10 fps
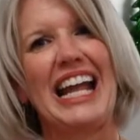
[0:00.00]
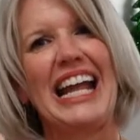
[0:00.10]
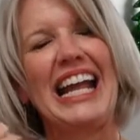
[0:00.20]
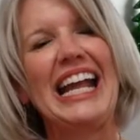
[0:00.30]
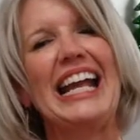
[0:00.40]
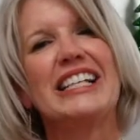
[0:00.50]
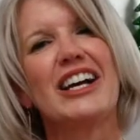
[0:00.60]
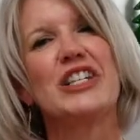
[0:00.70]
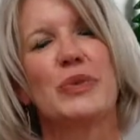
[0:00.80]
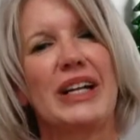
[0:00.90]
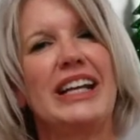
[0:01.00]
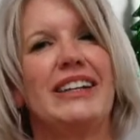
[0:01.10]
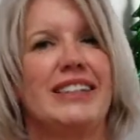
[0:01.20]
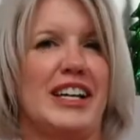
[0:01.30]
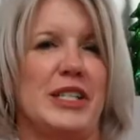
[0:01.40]
He does what he
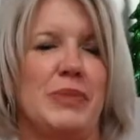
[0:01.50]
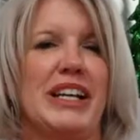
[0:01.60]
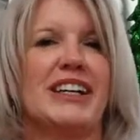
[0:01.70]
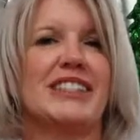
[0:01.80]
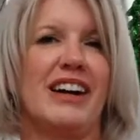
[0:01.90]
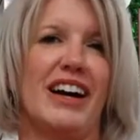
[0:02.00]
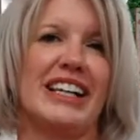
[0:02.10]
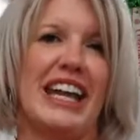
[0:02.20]
does because God